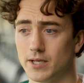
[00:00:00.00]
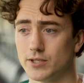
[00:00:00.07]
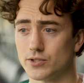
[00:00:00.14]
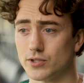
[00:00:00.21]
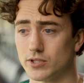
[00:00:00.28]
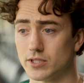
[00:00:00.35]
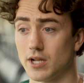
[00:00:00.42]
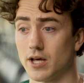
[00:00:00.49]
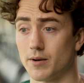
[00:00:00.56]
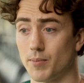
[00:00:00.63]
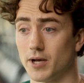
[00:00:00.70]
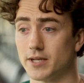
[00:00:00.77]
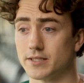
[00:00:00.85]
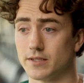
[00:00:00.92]
So there's a lot of
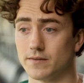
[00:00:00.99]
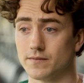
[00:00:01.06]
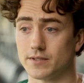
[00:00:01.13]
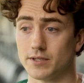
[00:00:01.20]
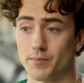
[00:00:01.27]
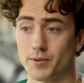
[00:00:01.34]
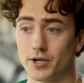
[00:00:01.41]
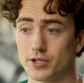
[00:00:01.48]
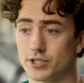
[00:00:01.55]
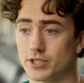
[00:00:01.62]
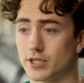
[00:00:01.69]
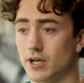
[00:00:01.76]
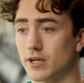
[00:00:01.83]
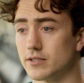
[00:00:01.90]
positives, and the
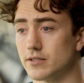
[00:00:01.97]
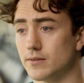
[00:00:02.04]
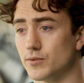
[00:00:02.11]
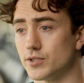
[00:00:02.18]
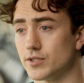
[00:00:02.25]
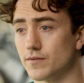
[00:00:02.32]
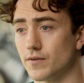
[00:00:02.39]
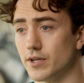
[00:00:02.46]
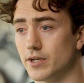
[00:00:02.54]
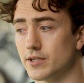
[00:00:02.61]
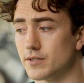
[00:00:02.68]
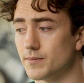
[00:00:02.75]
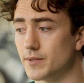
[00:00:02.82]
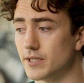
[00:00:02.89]
Pearshire got to Munster final
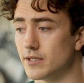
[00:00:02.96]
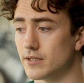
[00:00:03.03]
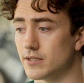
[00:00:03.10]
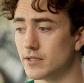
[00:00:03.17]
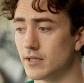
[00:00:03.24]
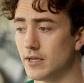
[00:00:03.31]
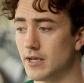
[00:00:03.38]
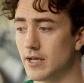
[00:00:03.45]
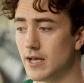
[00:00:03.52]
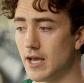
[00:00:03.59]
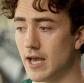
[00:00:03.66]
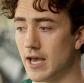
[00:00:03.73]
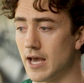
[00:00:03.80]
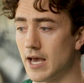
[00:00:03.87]
intermediate.
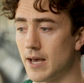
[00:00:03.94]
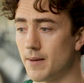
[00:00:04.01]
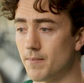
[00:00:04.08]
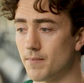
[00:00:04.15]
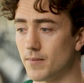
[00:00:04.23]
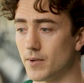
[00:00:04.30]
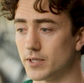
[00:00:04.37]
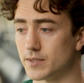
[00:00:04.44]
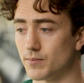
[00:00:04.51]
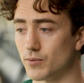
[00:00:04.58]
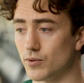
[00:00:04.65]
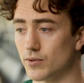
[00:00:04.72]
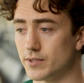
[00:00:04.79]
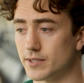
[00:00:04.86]
I
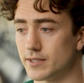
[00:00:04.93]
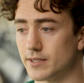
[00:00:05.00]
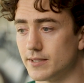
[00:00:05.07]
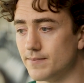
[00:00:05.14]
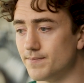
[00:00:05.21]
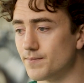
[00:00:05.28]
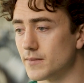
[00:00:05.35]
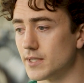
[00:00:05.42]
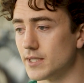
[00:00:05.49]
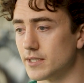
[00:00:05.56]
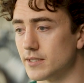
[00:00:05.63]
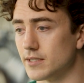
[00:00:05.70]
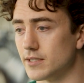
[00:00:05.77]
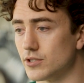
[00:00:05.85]
suppose
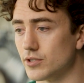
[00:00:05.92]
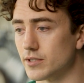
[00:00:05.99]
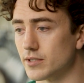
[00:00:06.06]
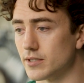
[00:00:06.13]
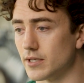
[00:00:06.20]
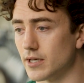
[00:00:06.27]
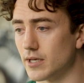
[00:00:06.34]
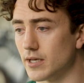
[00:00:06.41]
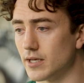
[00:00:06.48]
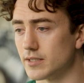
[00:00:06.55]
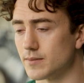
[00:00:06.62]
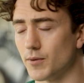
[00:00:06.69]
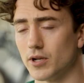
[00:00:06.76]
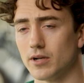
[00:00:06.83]
this is just a
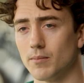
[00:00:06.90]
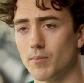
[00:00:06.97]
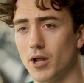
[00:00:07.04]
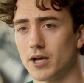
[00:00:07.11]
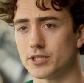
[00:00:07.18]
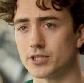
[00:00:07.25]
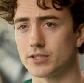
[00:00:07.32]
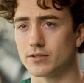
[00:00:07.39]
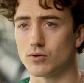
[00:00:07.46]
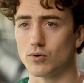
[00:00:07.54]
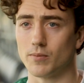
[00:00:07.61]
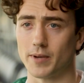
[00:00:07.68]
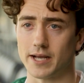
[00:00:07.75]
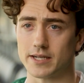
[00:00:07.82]
small little blotch.
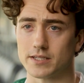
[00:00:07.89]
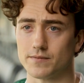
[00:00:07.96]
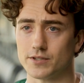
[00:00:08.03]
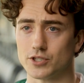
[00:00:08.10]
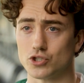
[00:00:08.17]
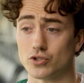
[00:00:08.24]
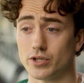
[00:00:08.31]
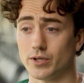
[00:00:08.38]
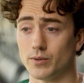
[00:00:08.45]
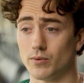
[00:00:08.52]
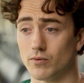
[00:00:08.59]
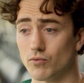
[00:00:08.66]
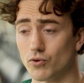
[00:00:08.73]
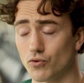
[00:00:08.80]
Going back to Division 3,
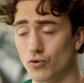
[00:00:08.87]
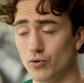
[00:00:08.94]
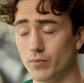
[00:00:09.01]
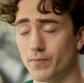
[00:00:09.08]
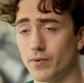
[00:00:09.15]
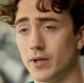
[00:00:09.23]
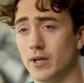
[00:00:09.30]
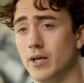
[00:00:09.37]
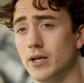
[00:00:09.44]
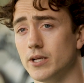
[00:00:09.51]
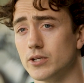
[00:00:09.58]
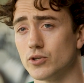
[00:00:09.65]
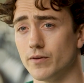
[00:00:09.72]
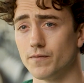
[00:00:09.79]
we'll regroup,
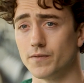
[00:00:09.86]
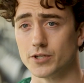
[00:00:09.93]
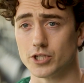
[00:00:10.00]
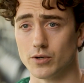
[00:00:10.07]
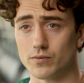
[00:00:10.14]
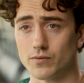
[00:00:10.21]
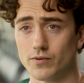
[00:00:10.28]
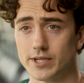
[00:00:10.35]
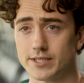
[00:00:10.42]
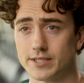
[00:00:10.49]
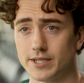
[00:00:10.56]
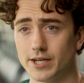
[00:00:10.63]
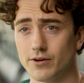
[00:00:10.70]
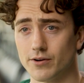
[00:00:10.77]
try and finish out the rest
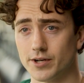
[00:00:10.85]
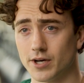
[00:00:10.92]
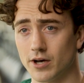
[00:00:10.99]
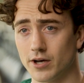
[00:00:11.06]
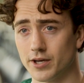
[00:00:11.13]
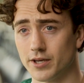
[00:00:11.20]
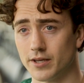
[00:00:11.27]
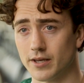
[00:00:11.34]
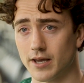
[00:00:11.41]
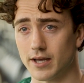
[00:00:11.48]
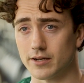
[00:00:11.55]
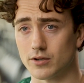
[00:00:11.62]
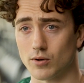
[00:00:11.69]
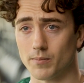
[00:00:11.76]
of the year on a high
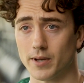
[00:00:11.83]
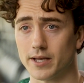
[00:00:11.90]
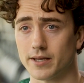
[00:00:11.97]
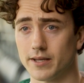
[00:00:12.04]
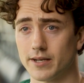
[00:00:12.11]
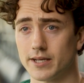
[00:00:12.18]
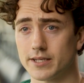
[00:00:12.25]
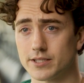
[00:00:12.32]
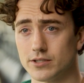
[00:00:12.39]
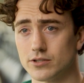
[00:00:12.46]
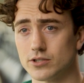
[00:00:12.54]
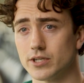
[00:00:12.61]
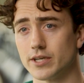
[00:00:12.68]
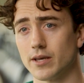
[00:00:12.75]
and come back in next year
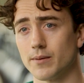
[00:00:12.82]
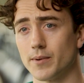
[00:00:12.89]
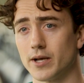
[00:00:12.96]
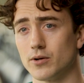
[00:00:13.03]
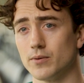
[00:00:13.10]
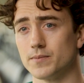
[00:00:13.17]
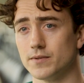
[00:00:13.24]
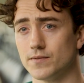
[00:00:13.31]
and try and get back up to